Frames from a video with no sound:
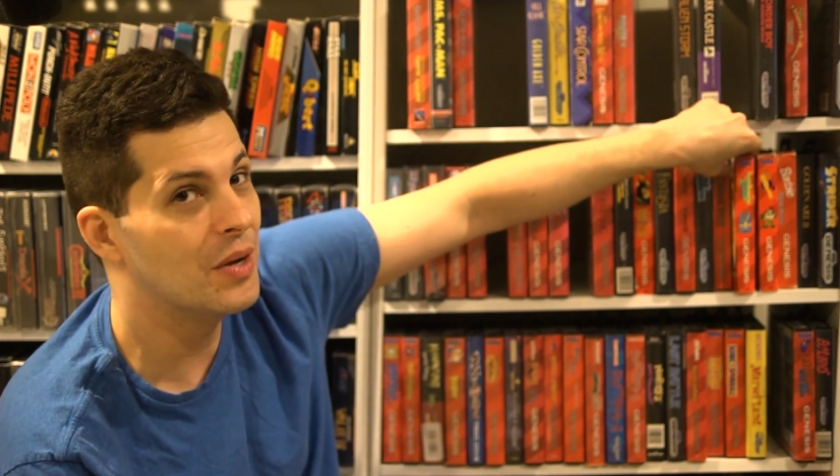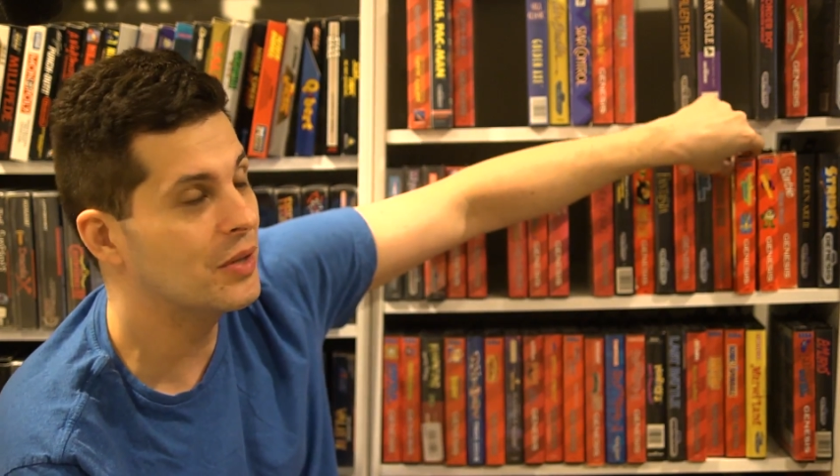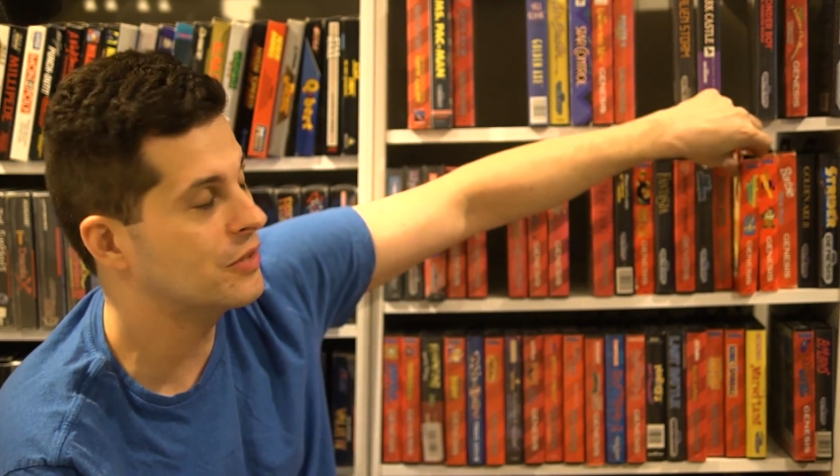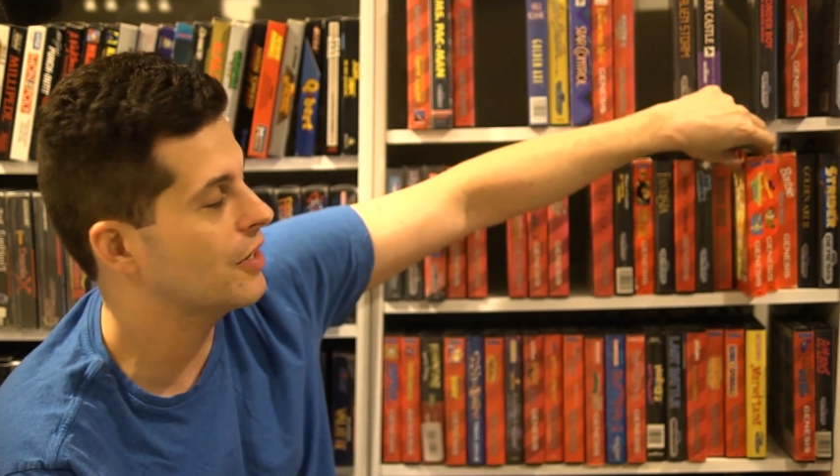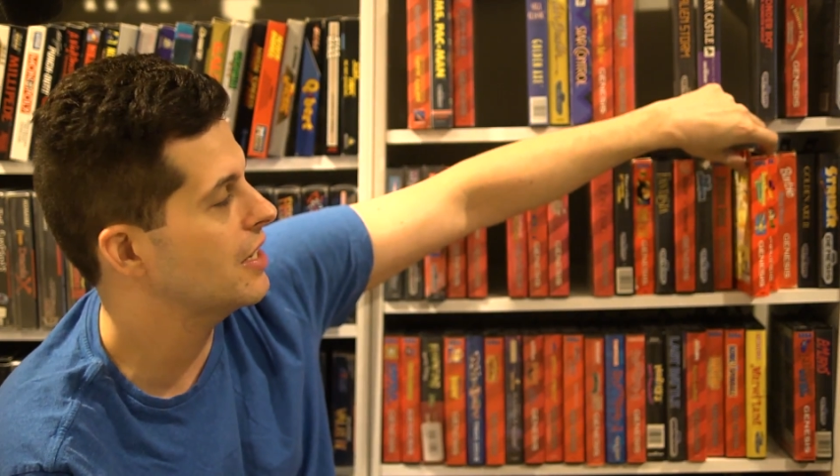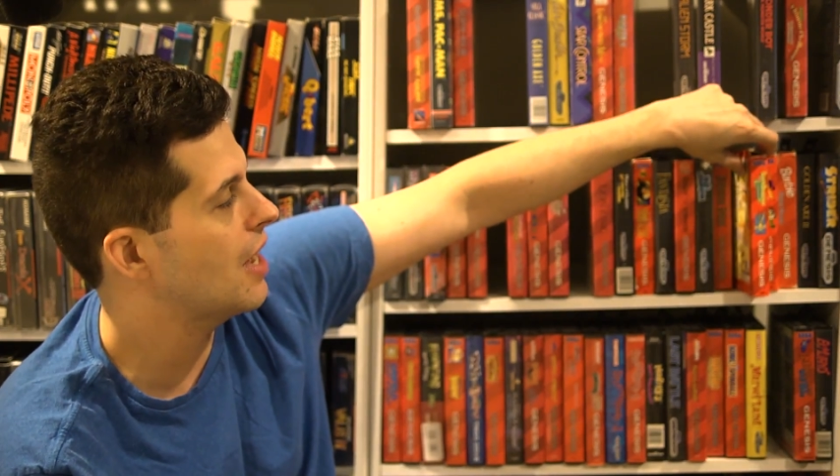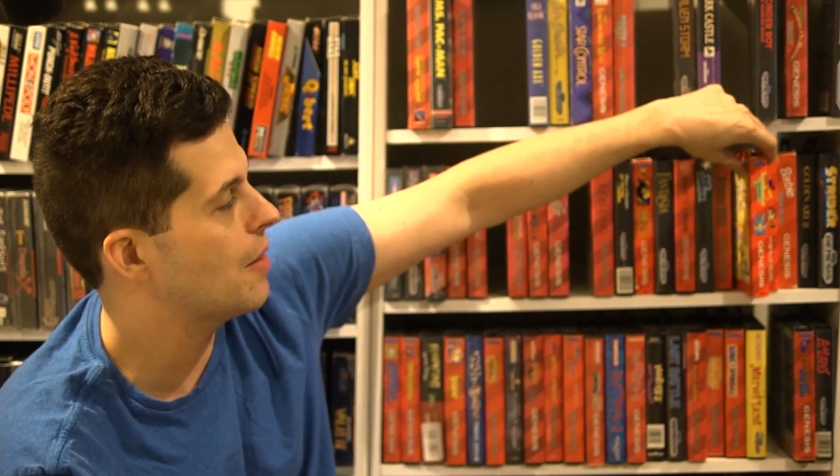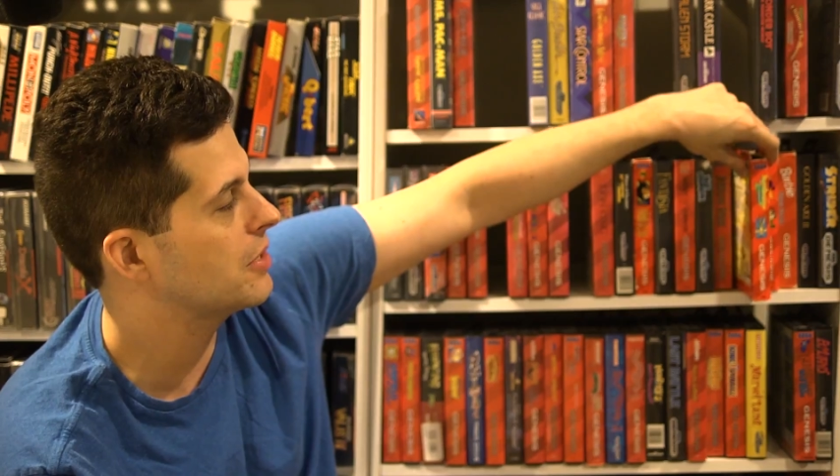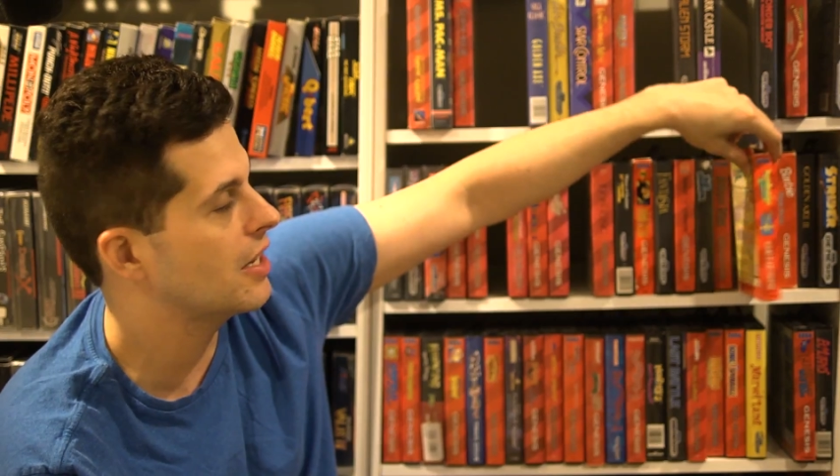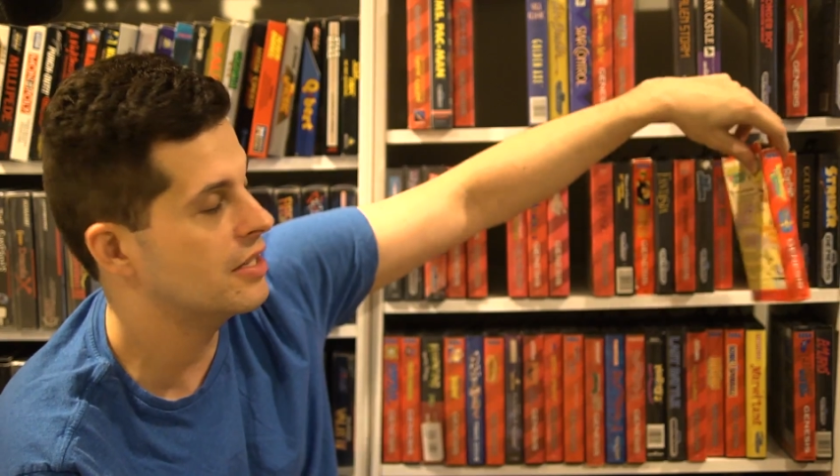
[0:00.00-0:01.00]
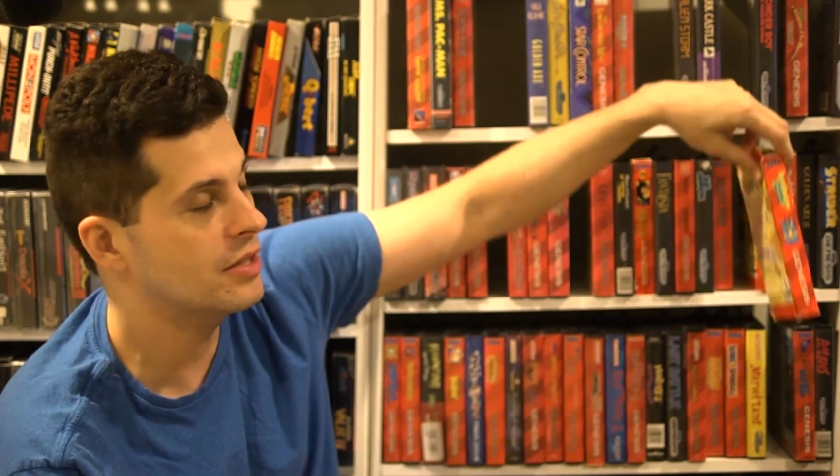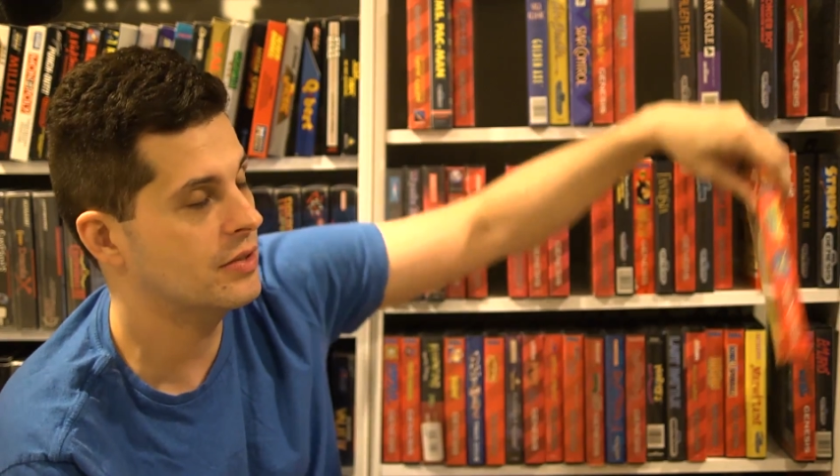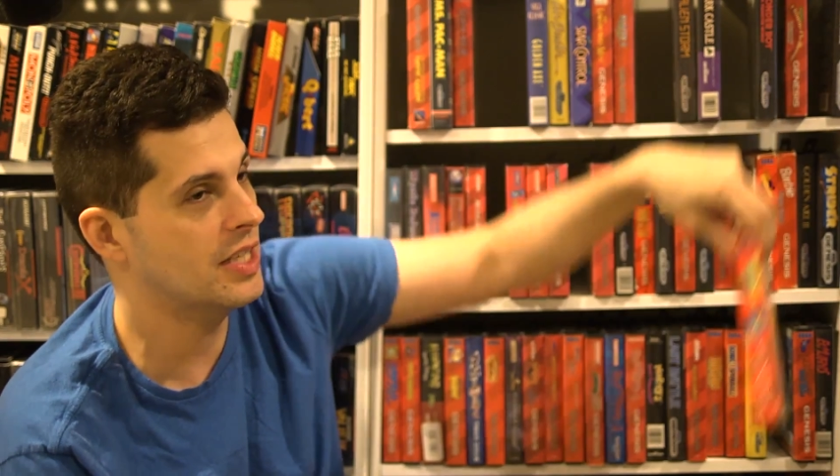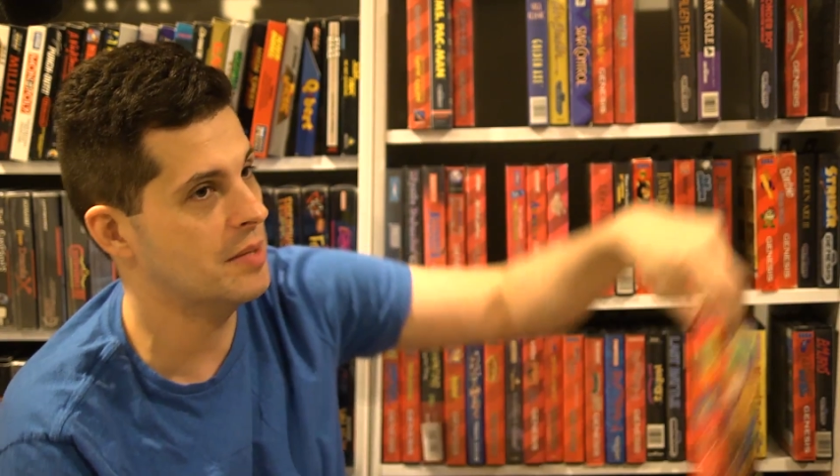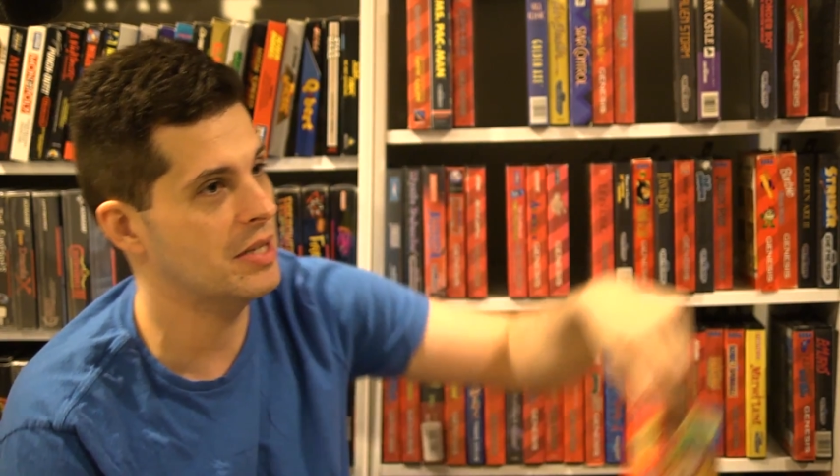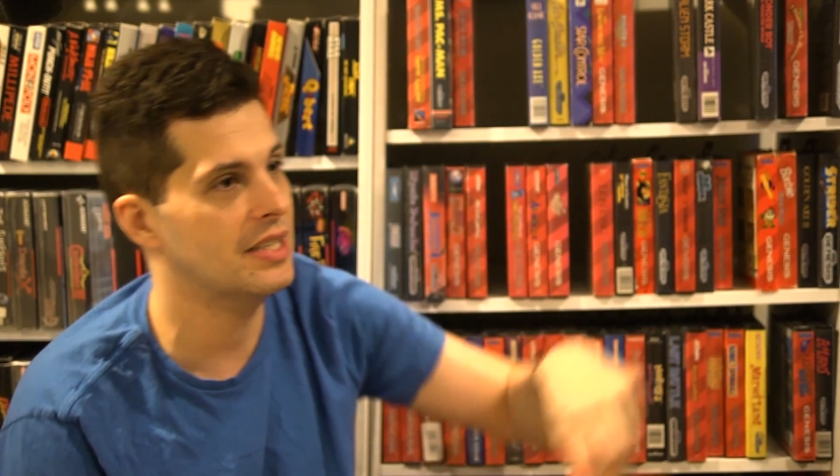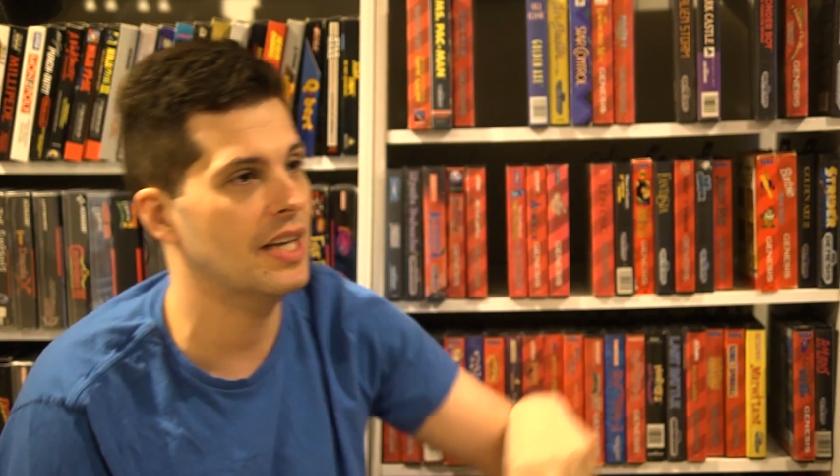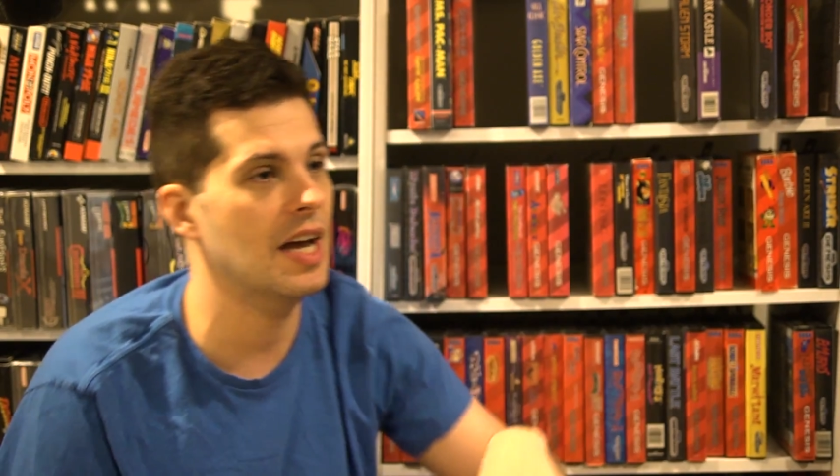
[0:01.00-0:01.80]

know what's funny? I was going to do TMNT